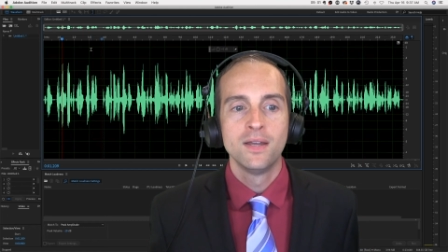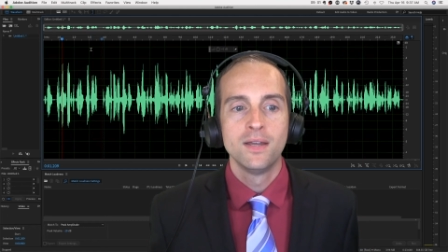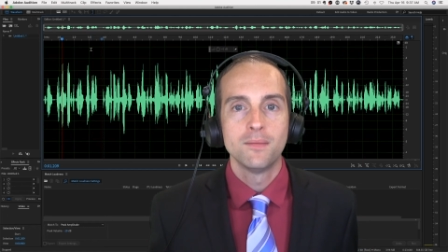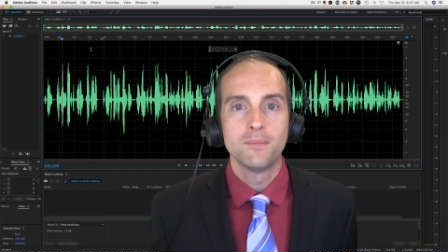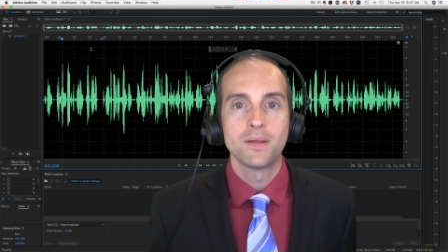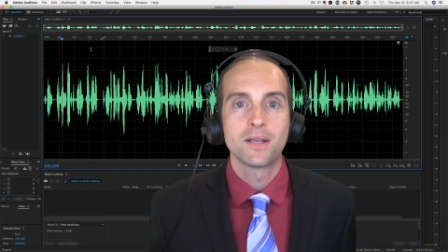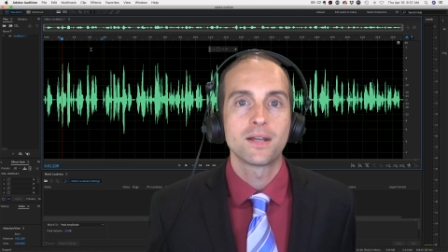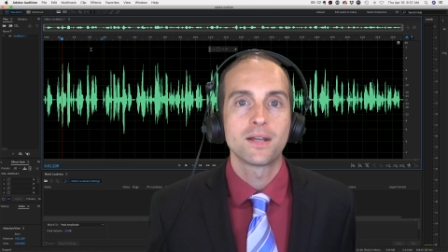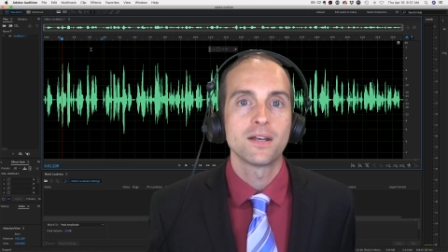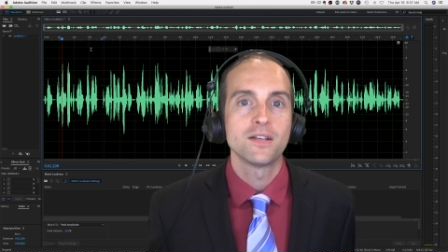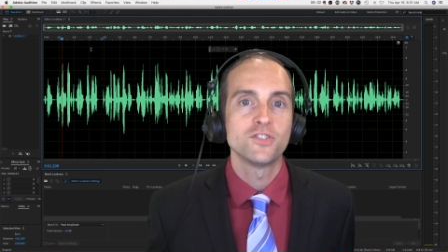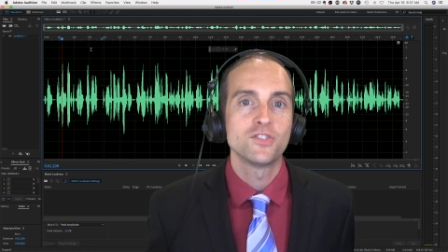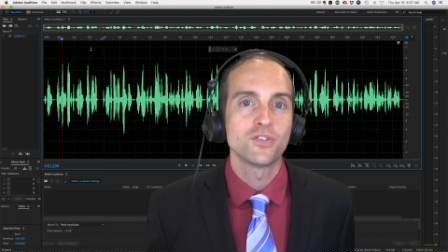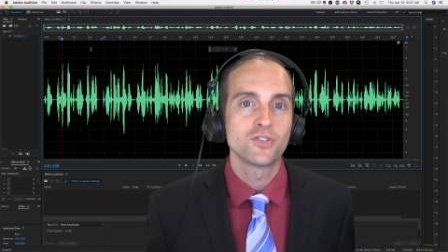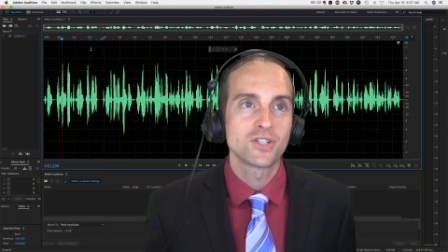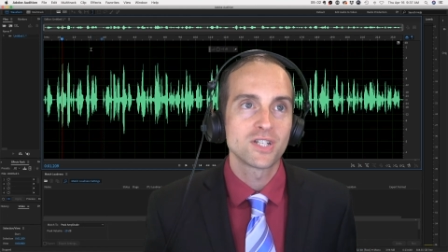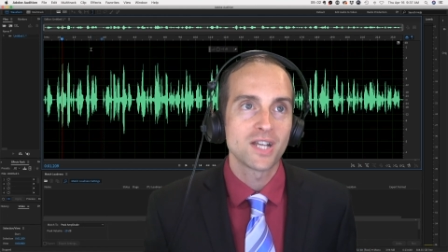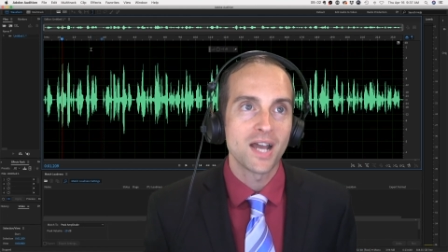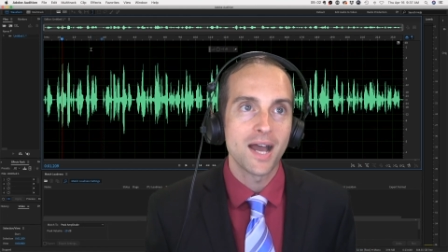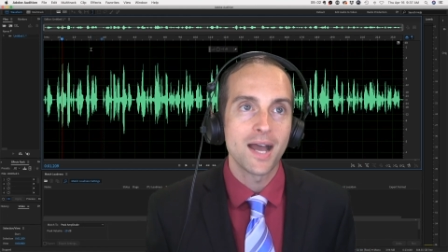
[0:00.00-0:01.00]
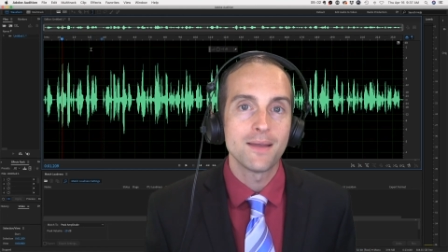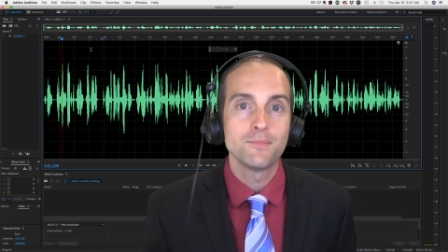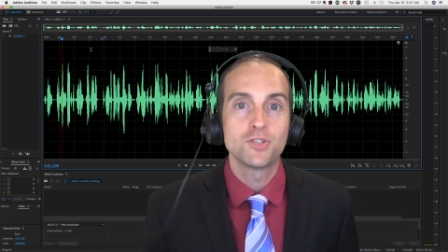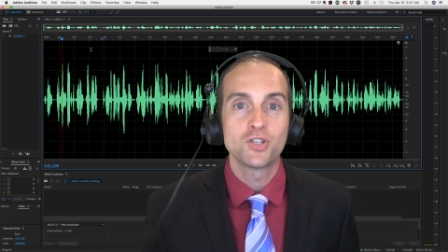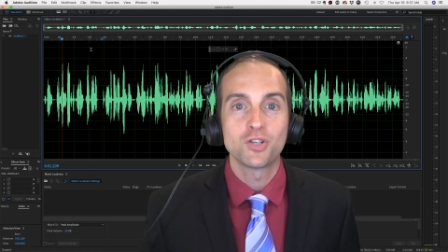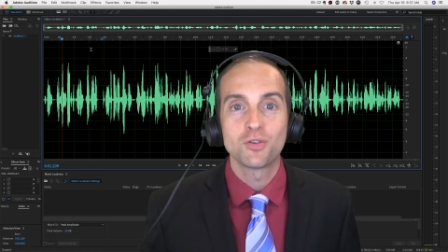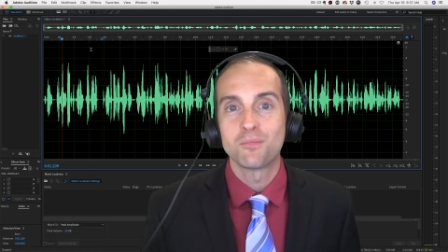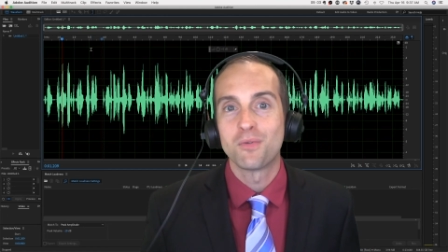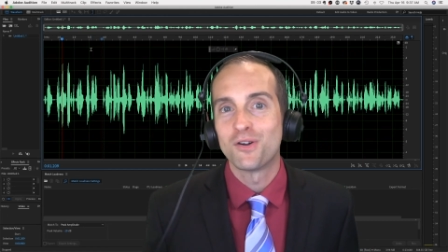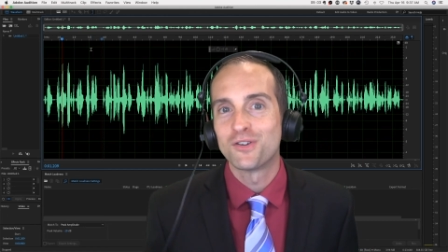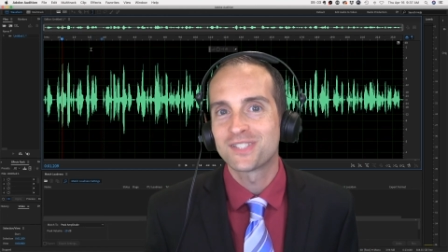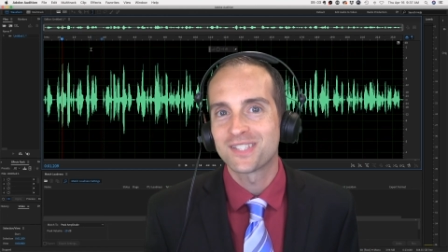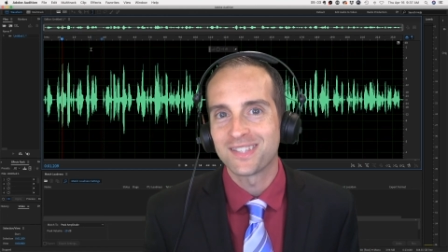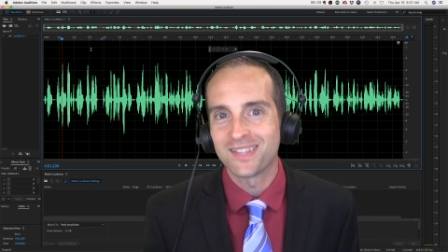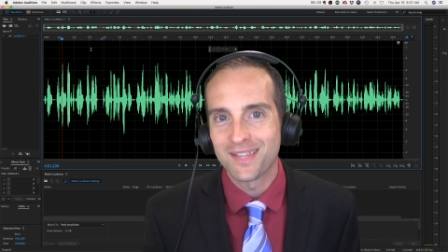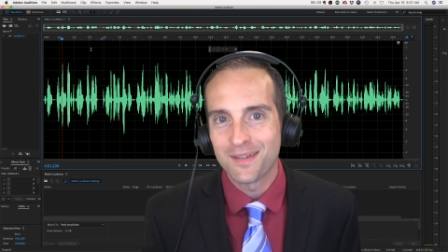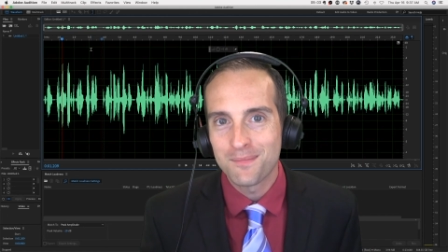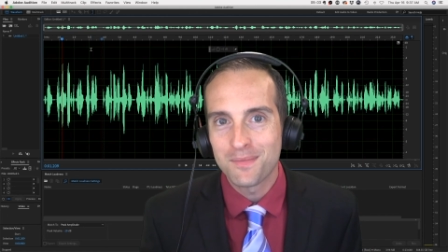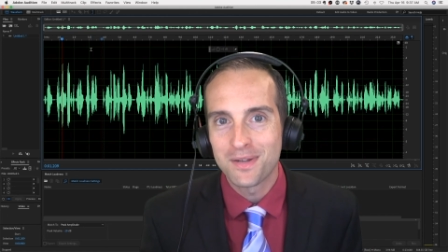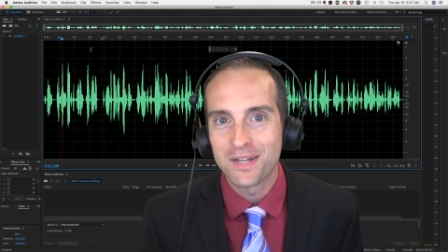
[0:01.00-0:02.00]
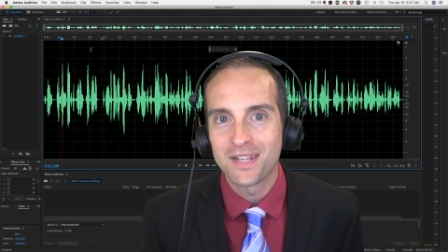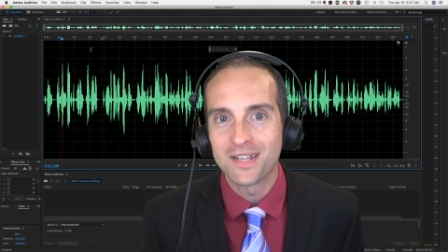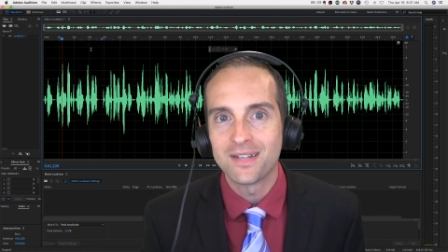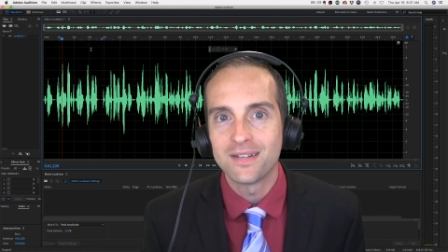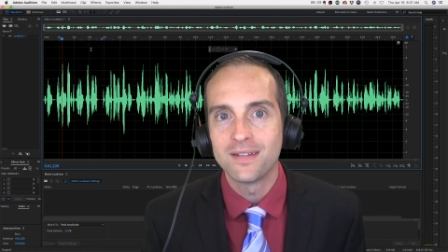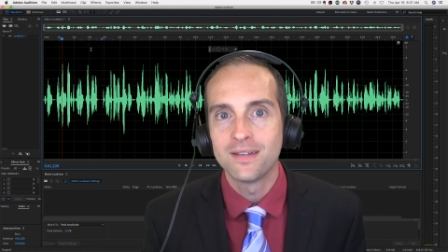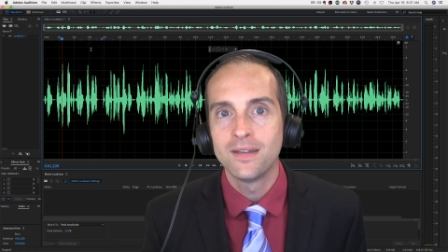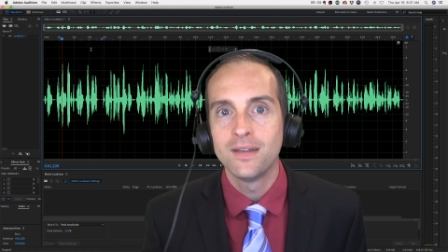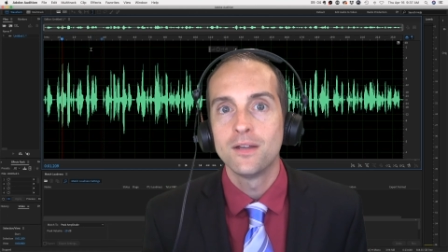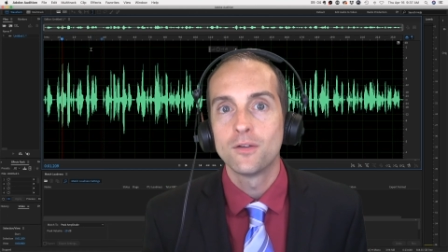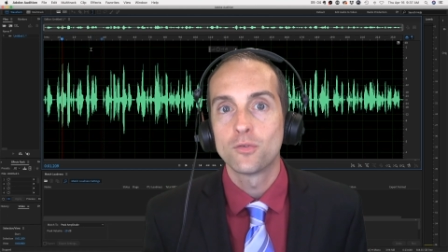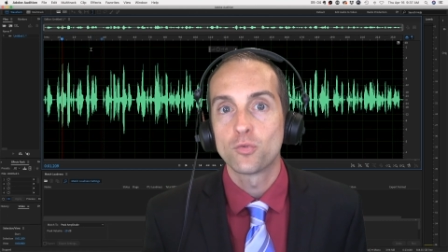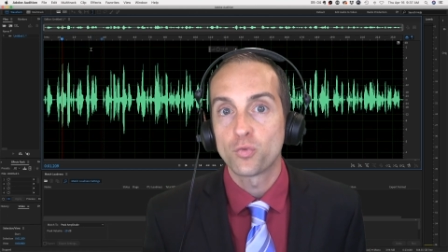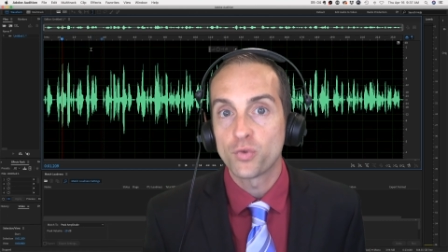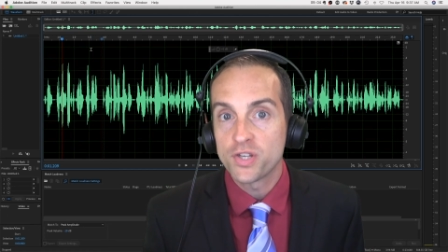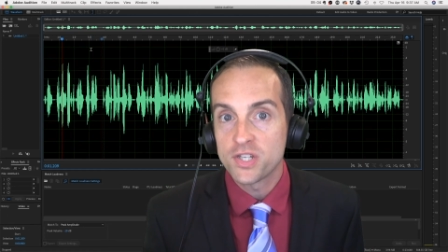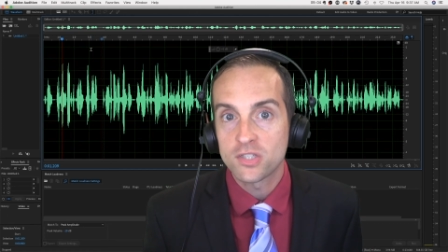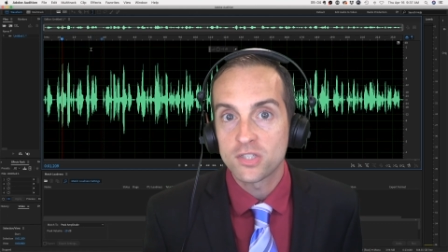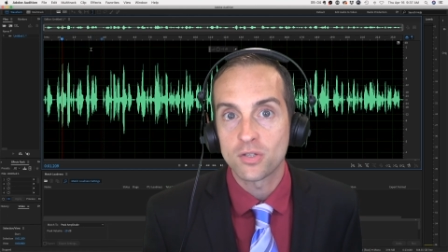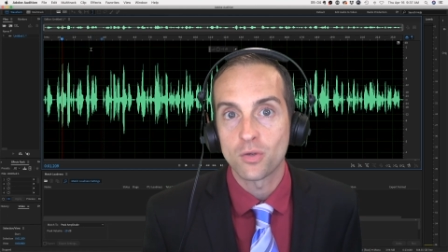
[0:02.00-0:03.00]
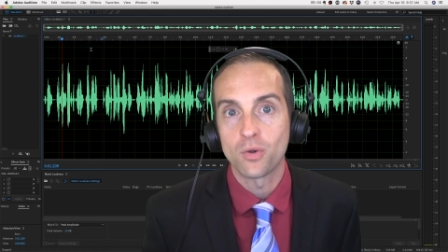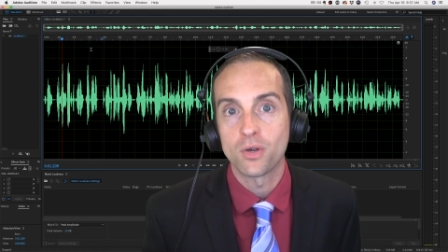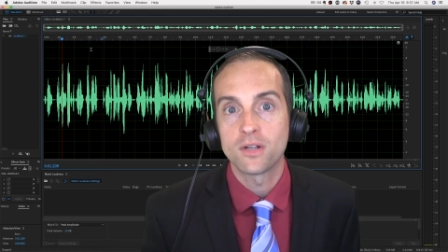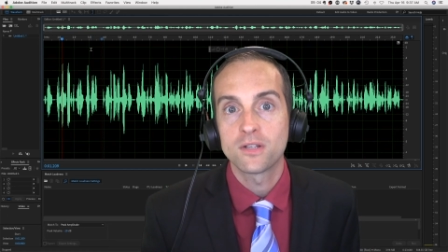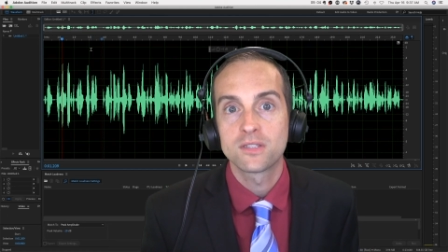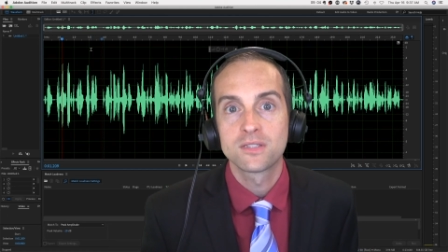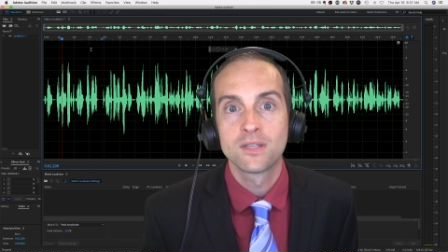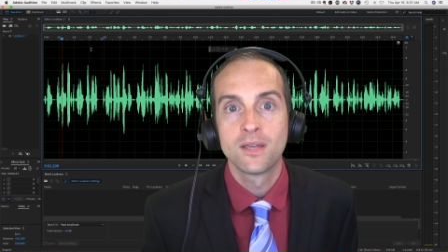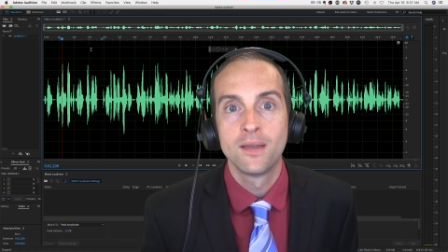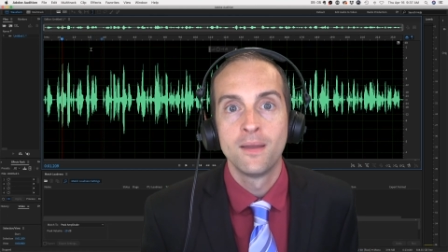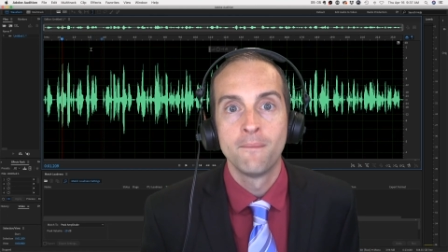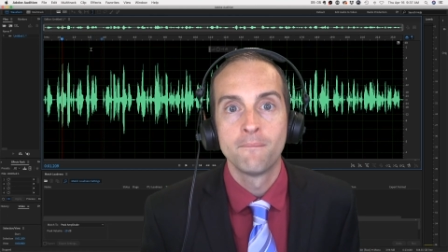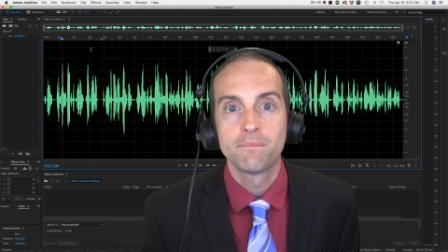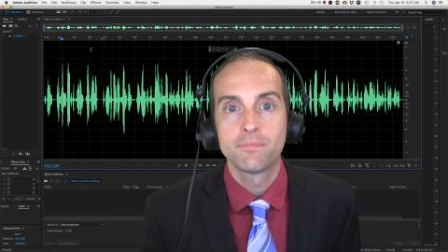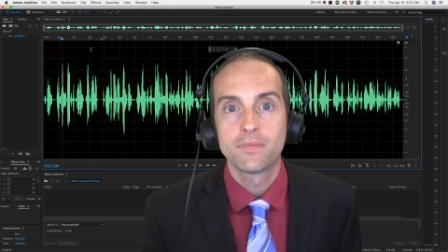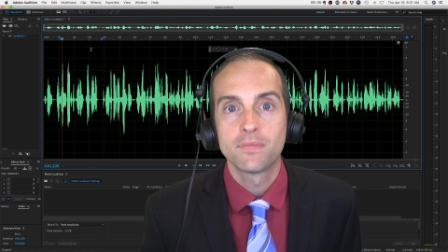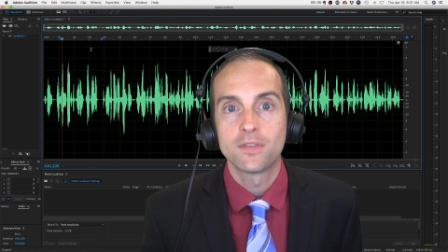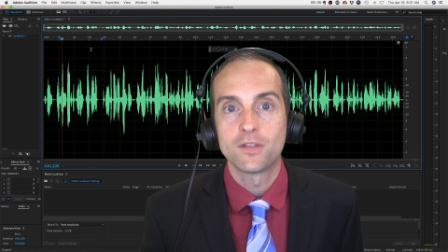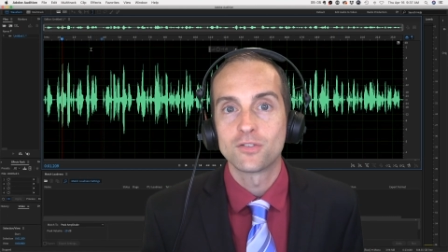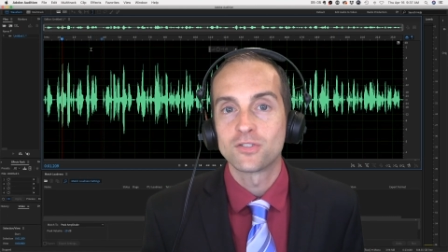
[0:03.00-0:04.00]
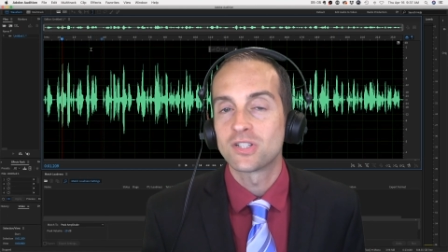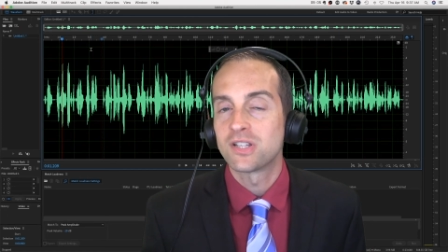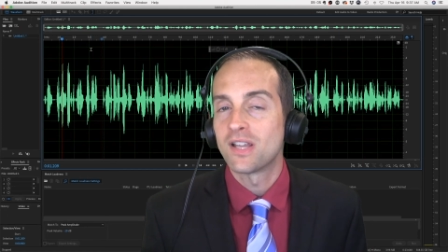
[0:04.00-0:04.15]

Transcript: because your time's your most limited resource. There's